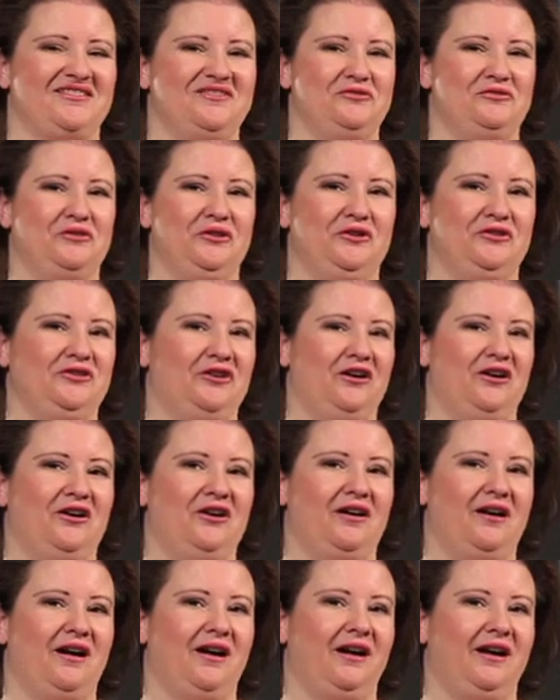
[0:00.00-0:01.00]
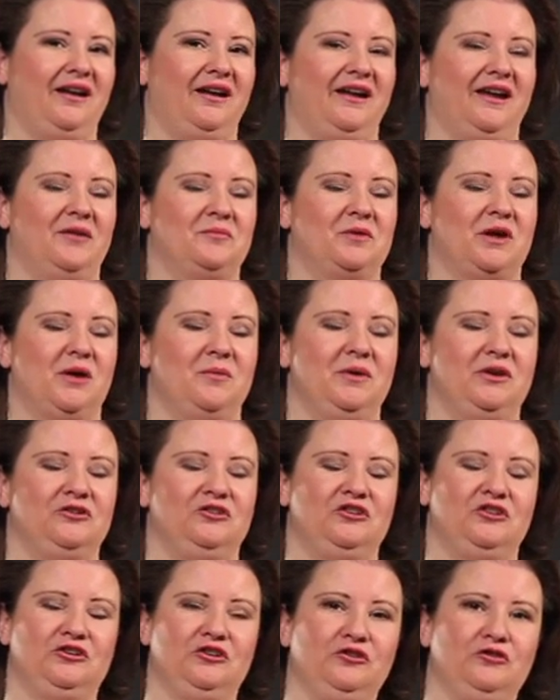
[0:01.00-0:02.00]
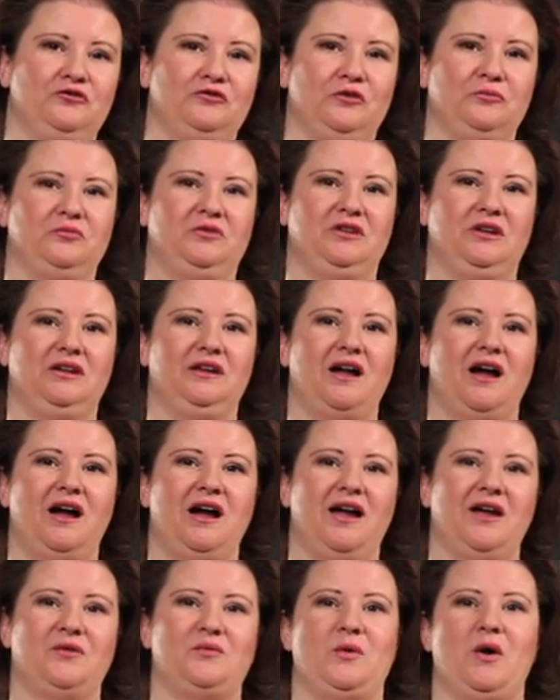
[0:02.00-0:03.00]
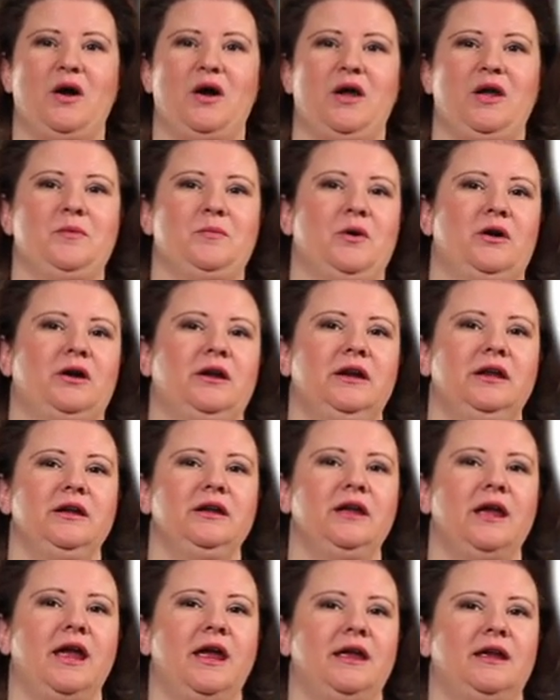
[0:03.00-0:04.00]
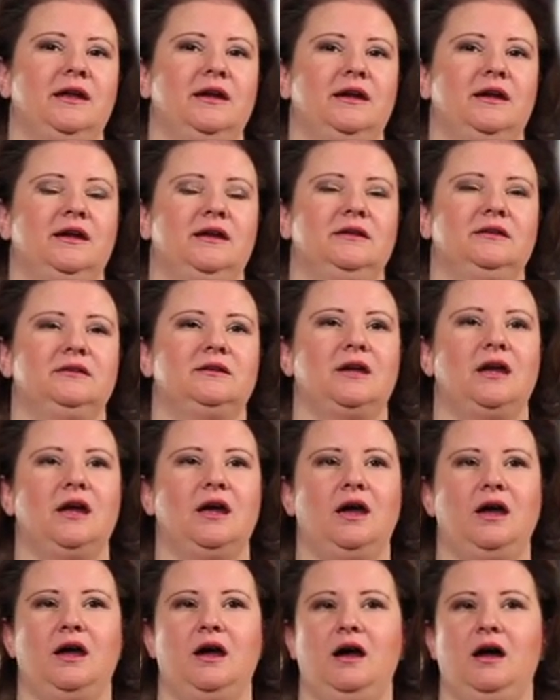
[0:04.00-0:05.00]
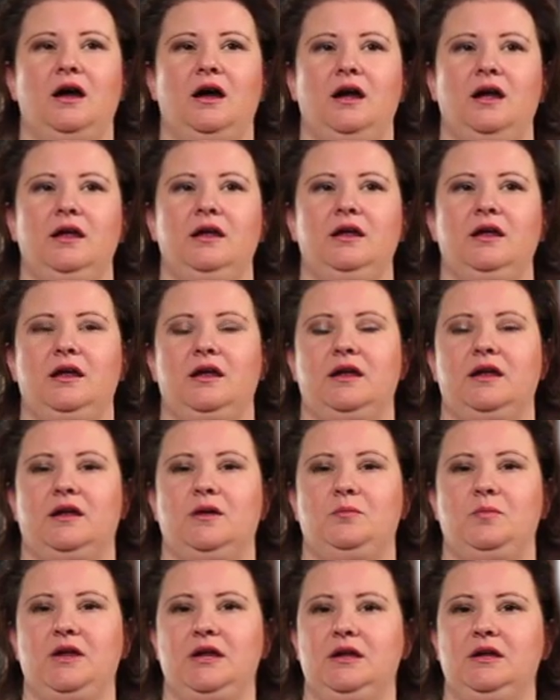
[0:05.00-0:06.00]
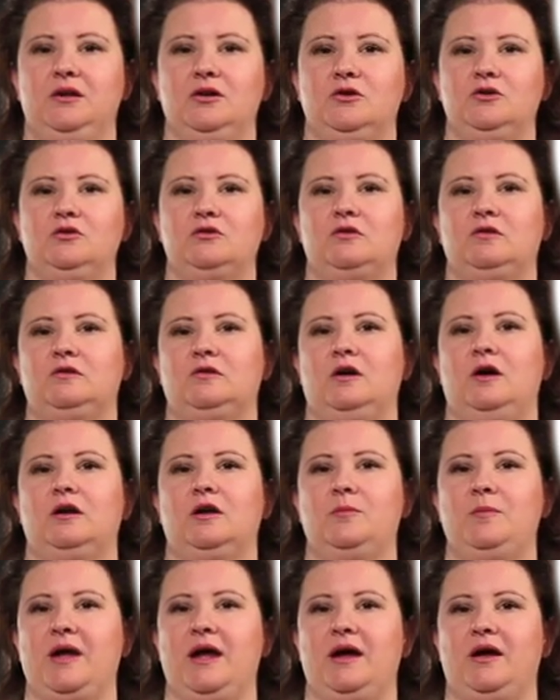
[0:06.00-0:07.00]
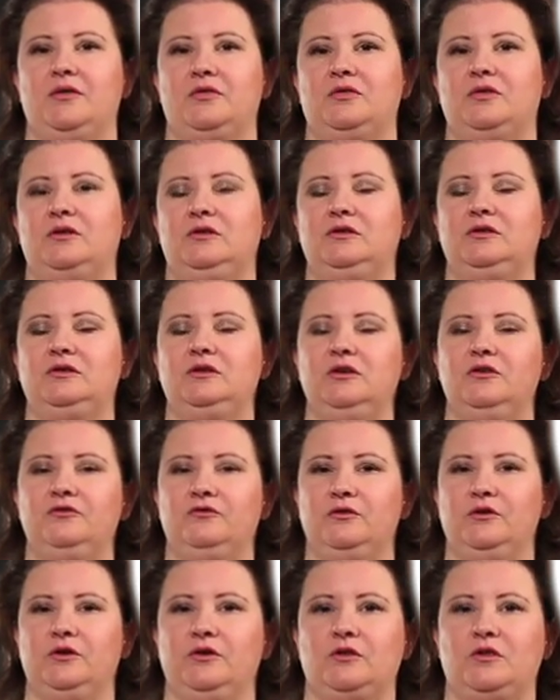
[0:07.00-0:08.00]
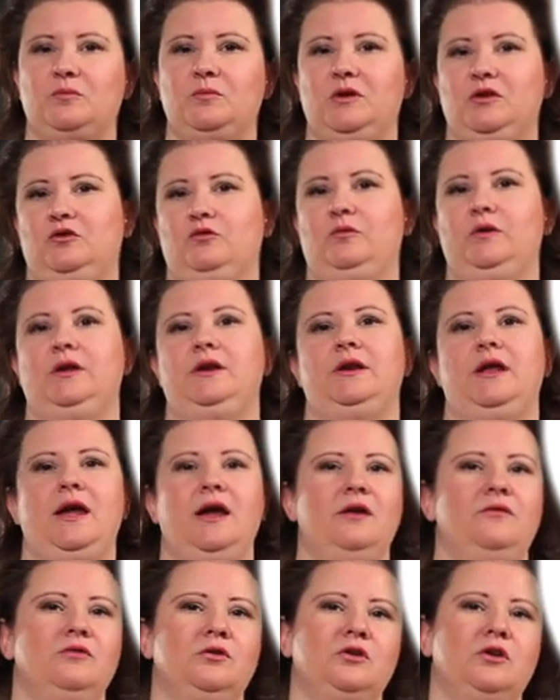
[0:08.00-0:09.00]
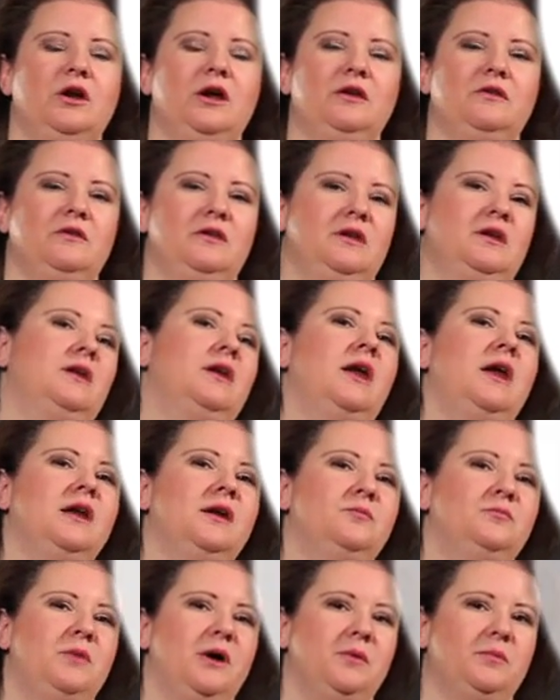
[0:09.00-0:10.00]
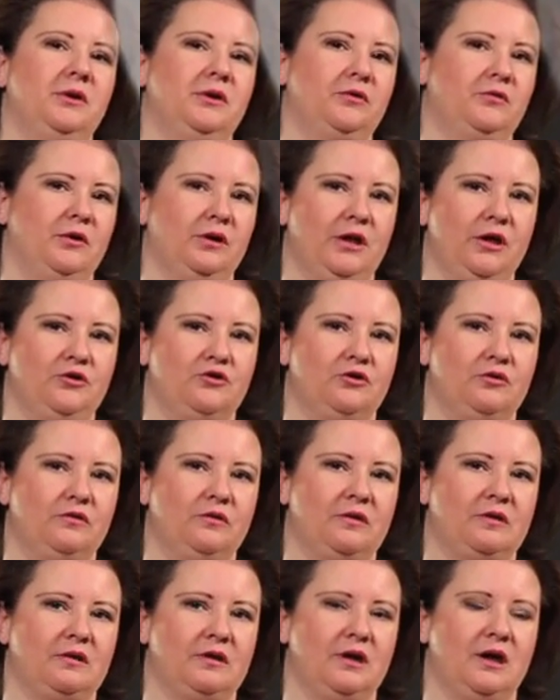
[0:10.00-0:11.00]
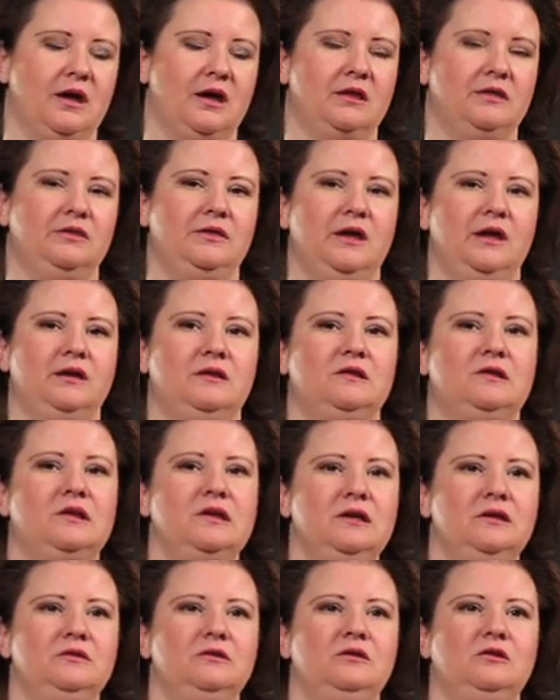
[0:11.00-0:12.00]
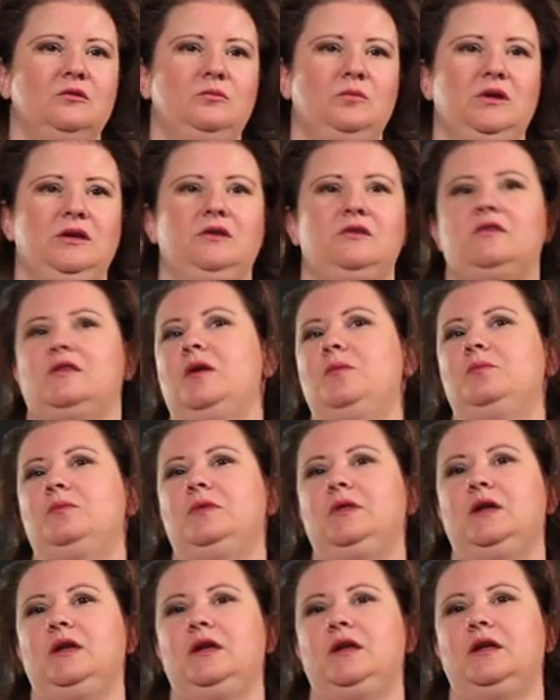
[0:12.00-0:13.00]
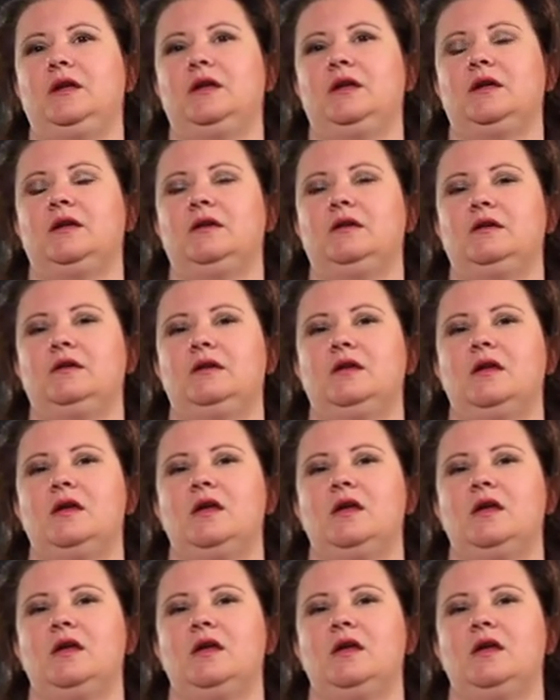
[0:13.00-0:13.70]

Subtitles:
Lauren Darr. I am coming to you from DIY Marketing, and I am here to talk about the difference between advertising and public relations. They tend to be something